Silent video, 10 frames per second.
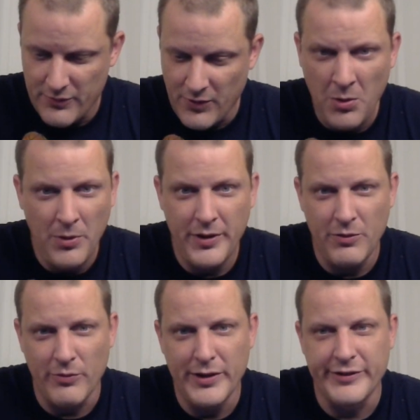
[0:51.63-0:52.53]
Romo
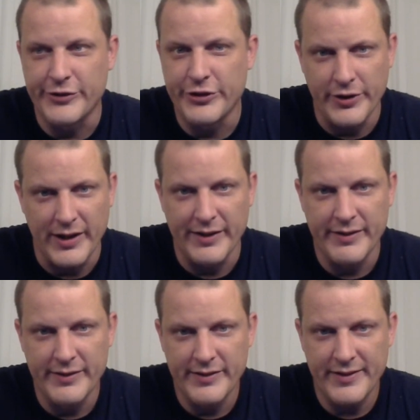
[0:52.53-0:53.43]
didn't win shit,
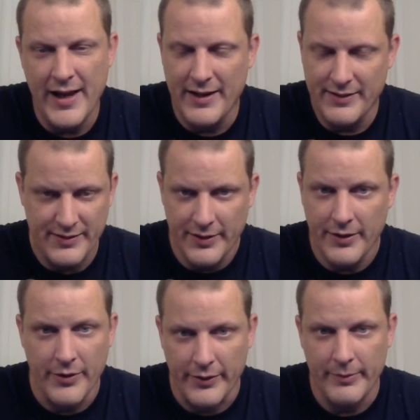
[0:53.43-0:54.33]
so that's going to
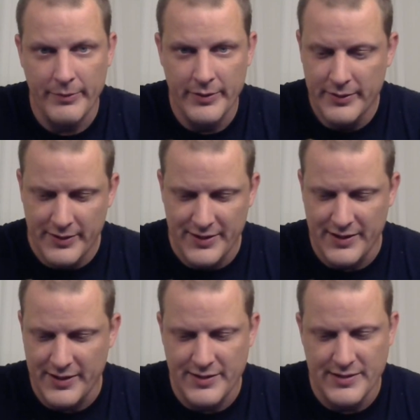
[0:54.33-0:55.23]
hurt him.
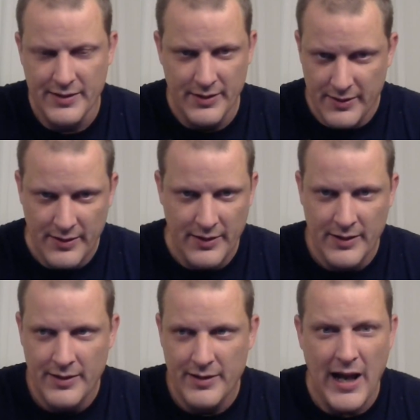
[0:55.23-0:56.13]
He's
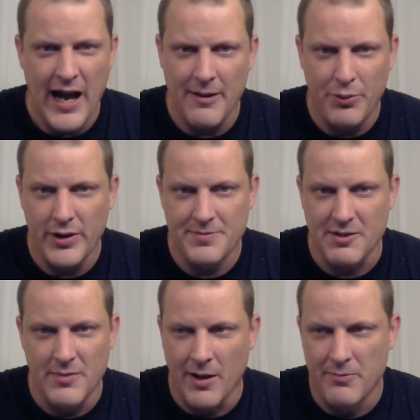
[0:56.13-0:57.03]
guy that put up
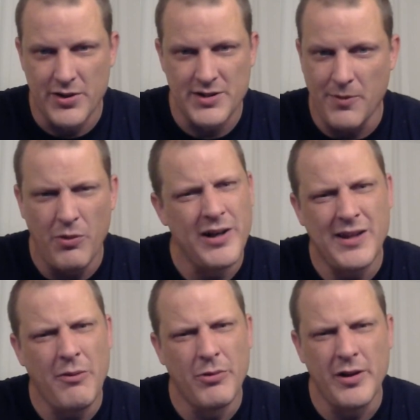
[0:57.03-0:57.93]
some numbers, but what did
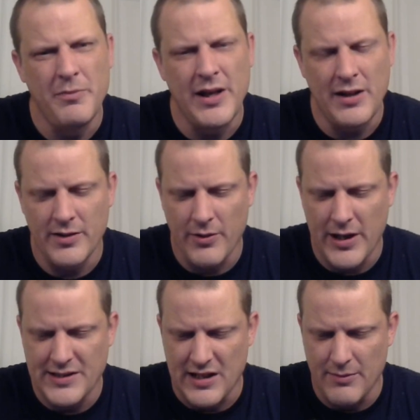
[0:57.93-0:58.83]
they really mean in the
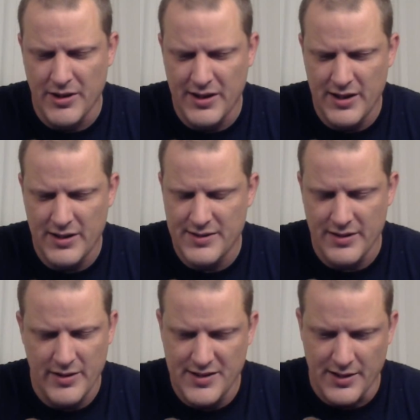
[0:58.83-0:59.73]
grand scheme of things?
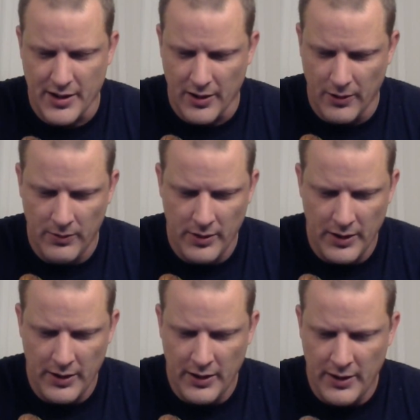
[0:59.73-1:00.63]
So he's a no.
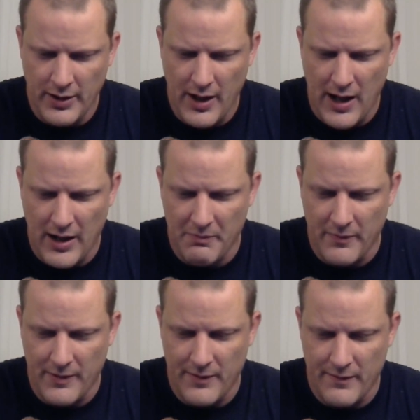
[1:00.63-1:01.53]

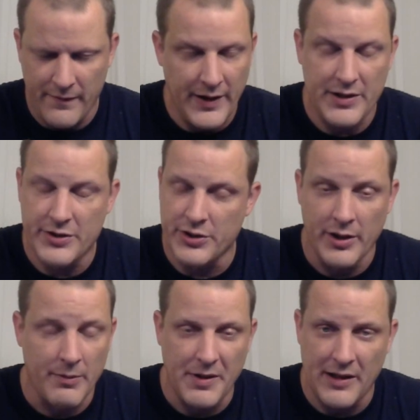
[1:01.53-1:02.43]
Vick
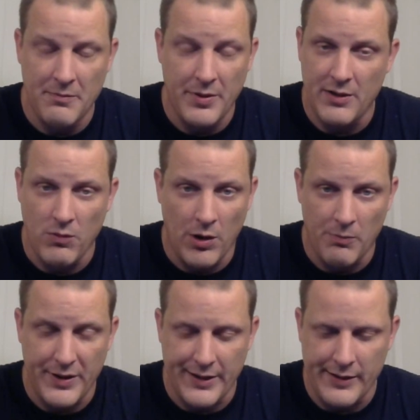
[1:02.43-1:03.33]
should have been, but he
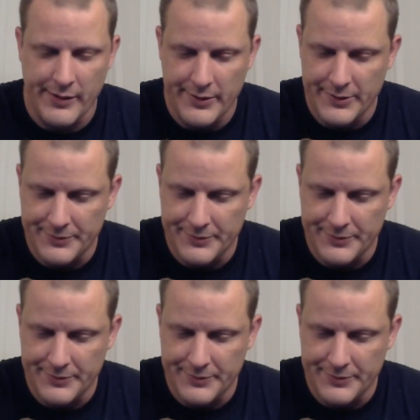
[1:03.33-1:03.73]
won't be.